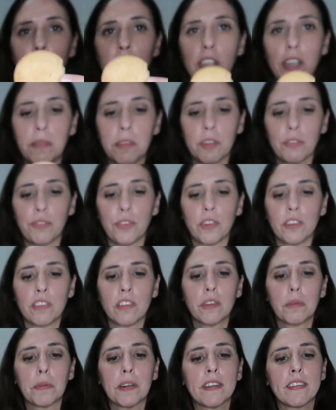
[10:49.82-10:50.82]
for the camera to focus
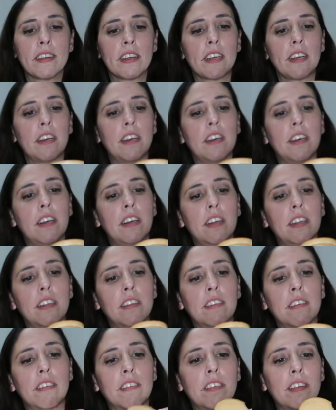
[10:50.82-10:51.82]
on, but it's like
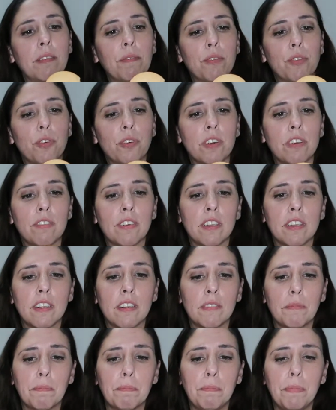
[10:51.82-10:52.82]
some sort of a
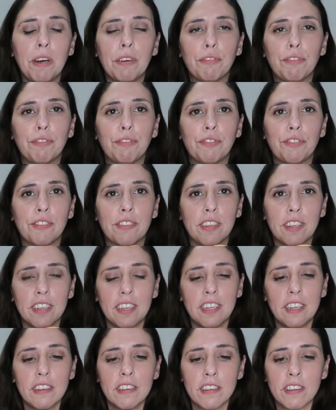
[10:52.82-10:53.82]
puff
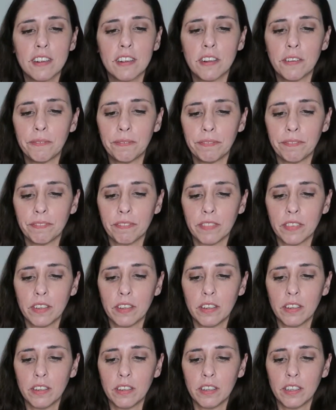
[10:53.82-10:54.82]
disc.
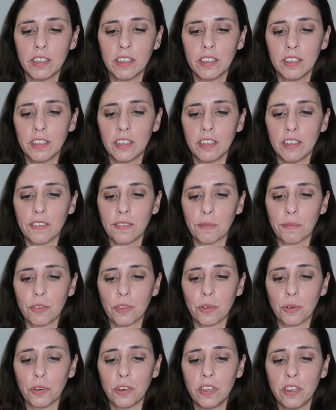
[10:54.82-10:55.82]
It's some
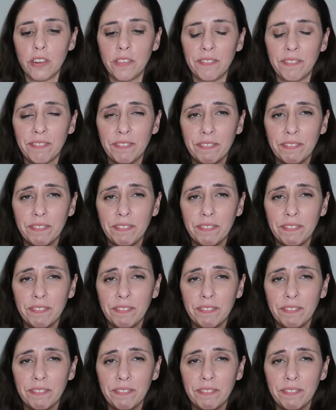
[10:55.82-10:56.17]
soy.